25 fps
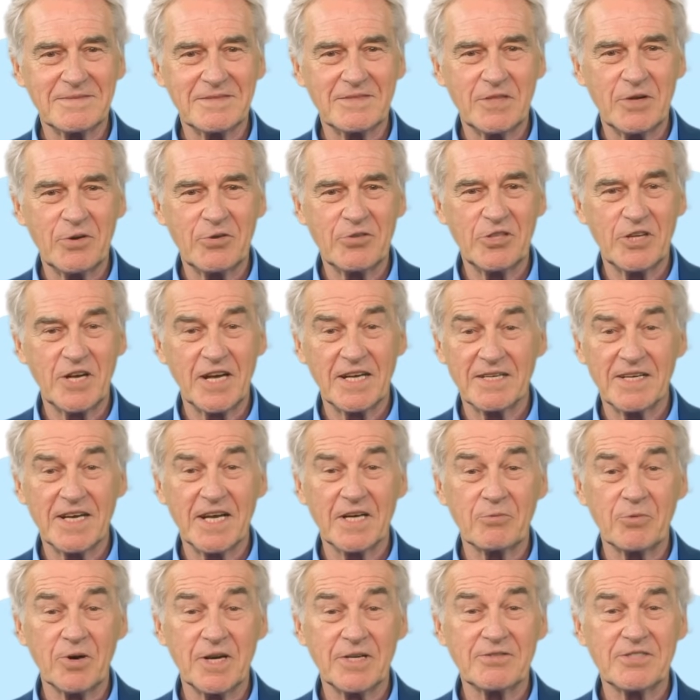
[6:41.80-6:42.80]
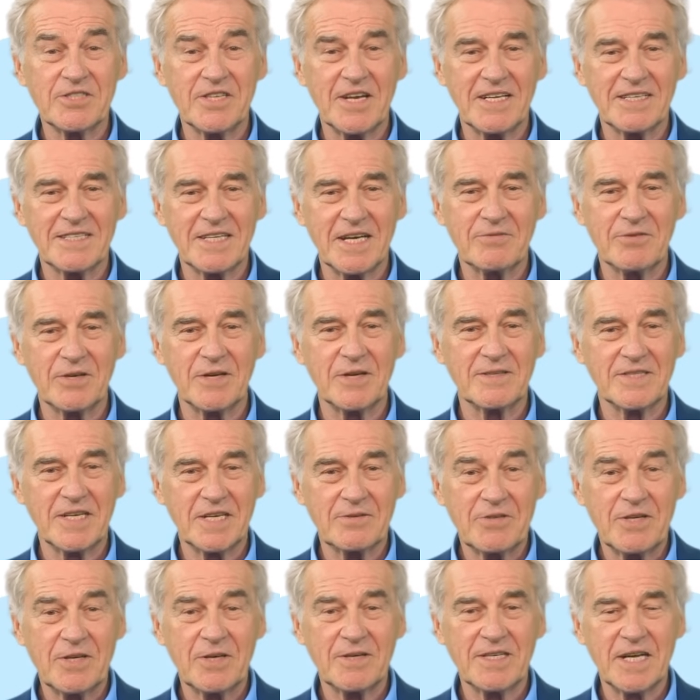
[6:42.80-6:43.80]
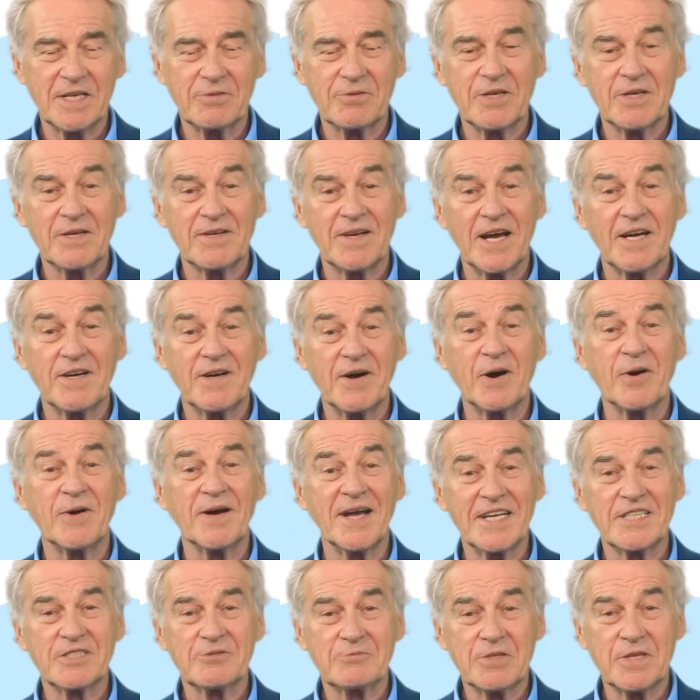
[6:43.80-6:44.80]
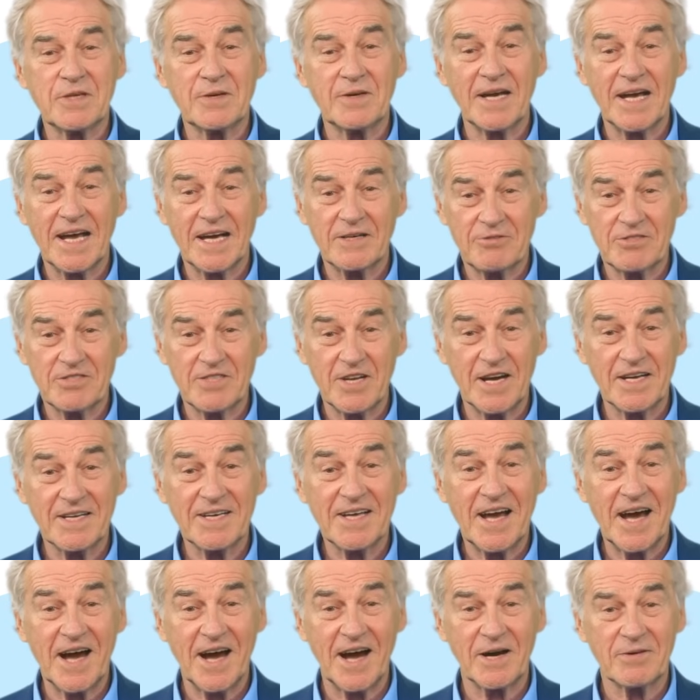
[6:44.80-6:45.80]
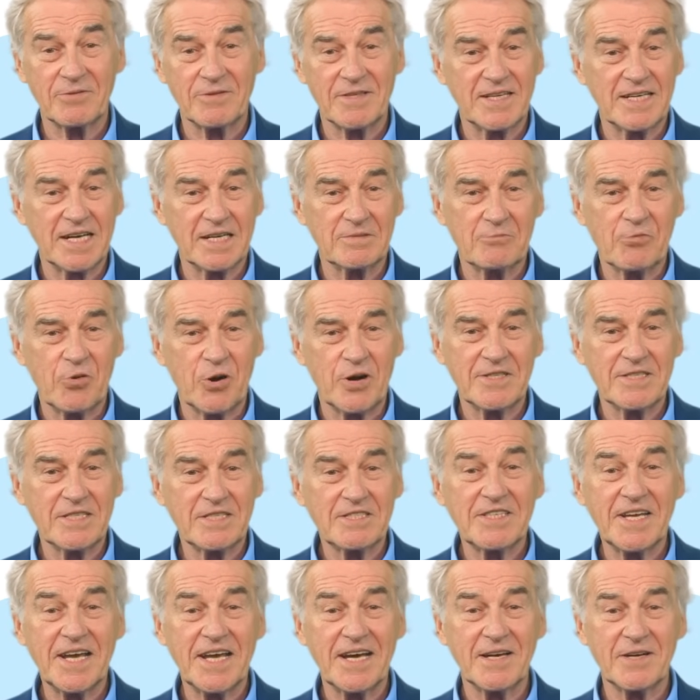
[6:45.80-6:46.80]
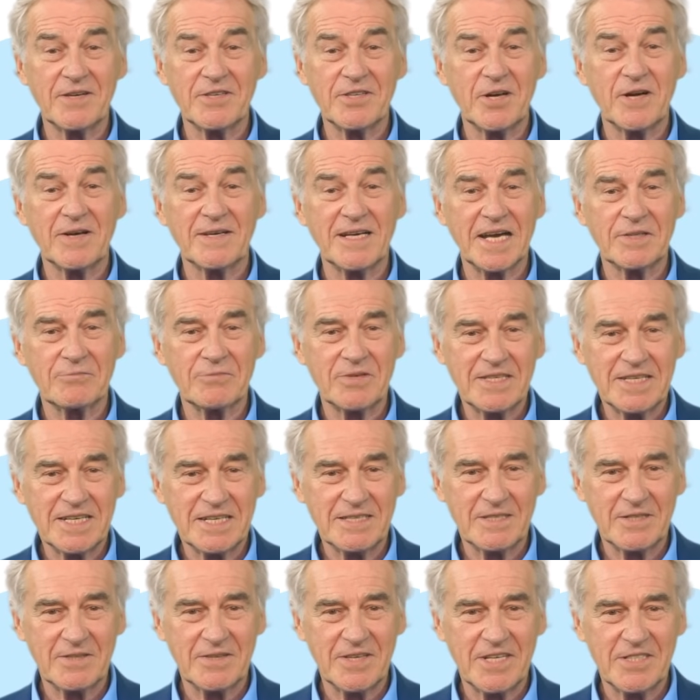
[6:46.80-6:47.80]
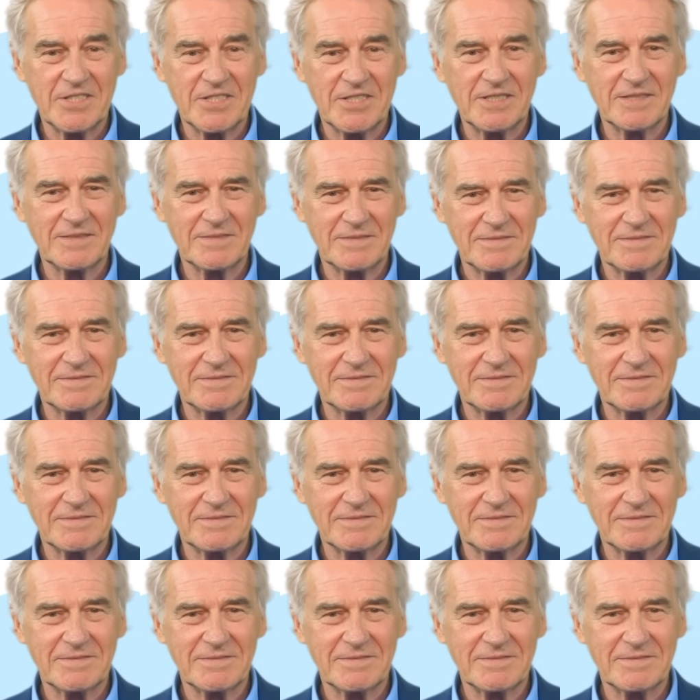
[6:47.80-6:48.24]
Do check our website www.osplabs.com to get more details on Epic integration.